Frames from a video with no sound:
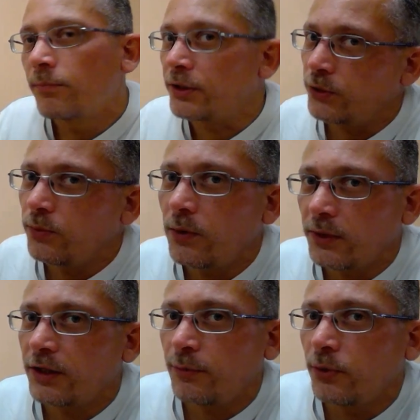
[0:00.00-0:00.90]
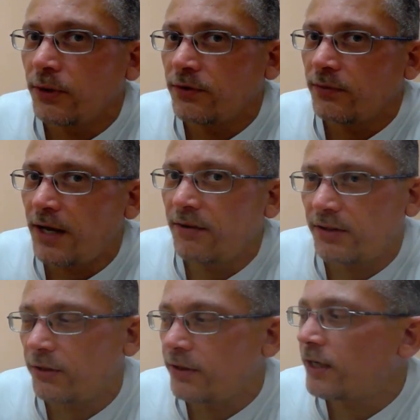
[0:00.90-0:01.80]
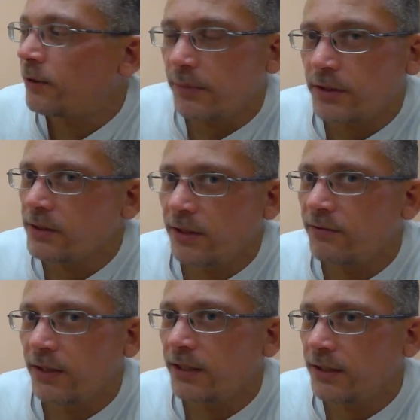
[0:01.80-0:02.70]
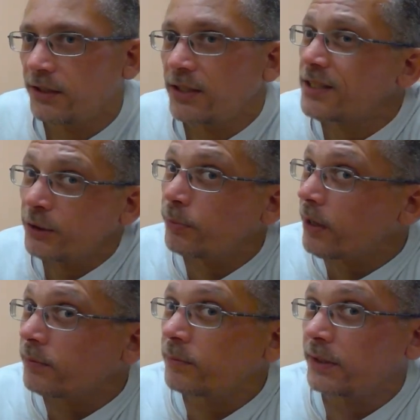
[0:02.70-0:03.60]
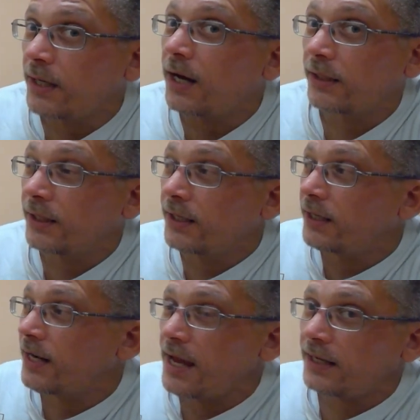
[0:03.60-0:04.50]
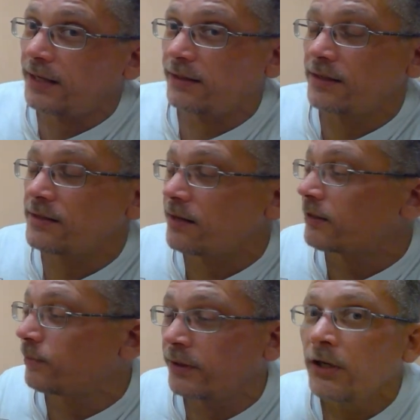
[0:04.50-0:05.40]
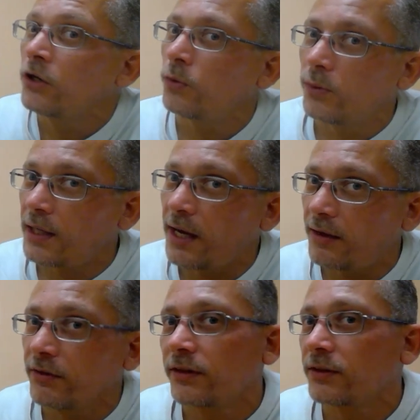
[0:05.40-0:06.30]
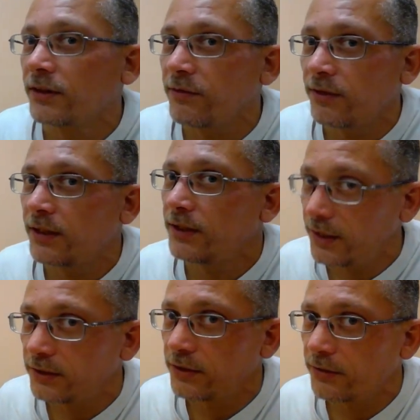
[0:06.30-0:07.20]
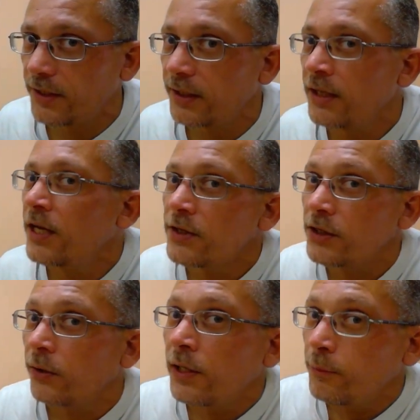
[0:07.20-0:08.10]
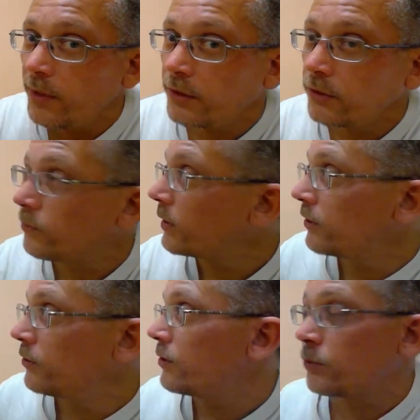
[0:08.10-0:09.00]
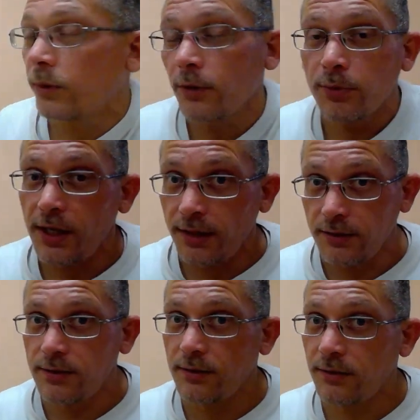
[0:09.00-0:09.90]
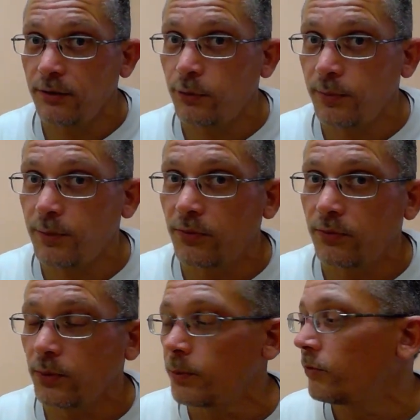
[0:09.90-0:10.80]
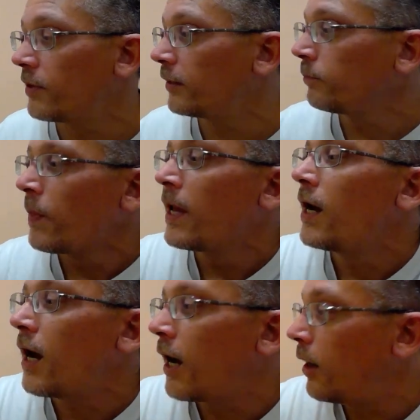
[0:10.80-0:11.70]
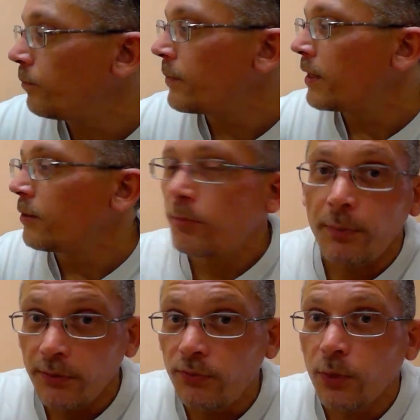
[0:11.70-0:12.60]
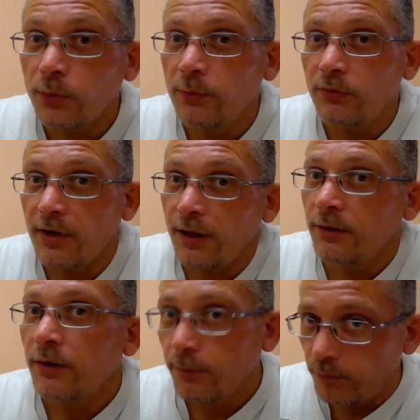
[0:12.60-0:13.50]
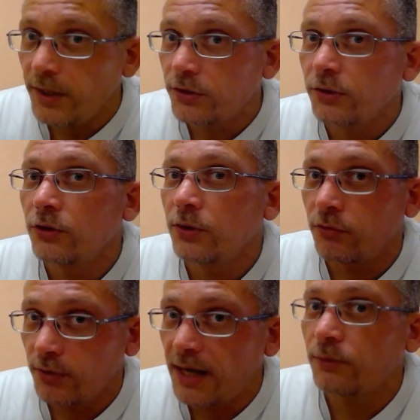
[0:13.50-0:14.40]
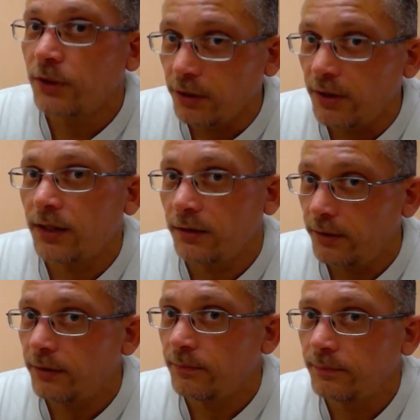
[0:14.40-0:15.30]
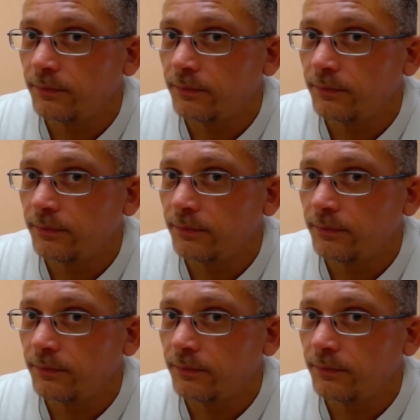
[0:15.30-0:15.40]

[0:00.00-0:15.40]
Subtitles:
but you won't get the points for having the right number of significant digits. And you're probably not going to get an A on the assessment without having your significant digits right. So make sure we can do this. We're going to practice this a little bit before we move on. But before we move on, make sure you could round correctly.